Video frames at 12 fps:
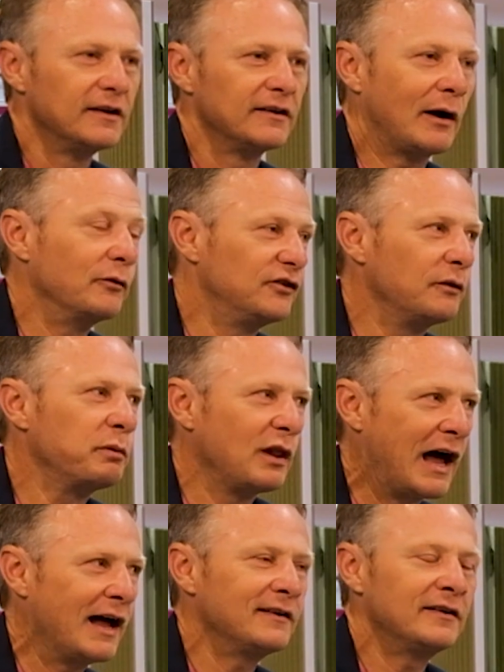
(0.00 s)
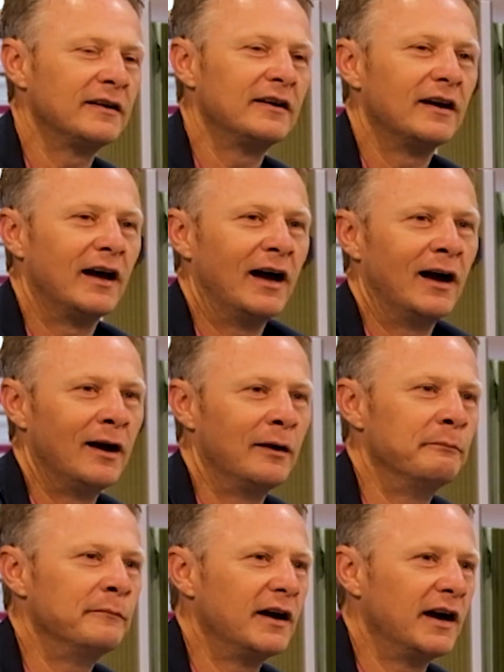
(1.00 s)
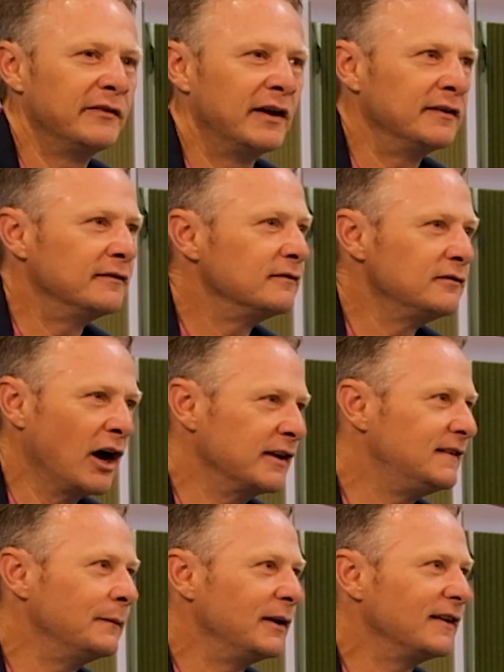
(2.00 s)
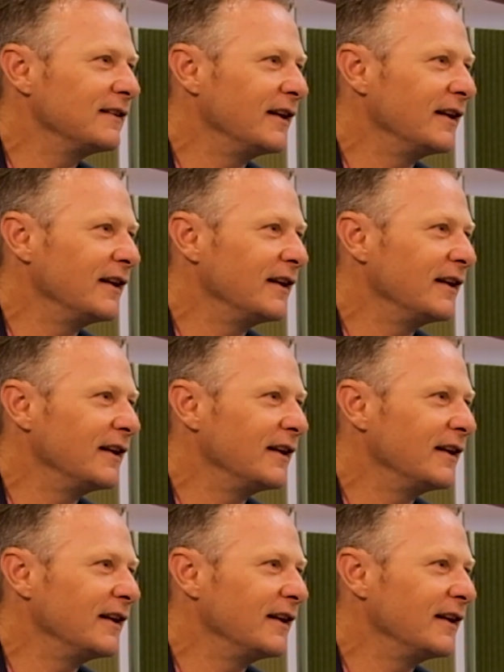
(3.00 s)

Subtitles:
That was the plan. And then 90 minutes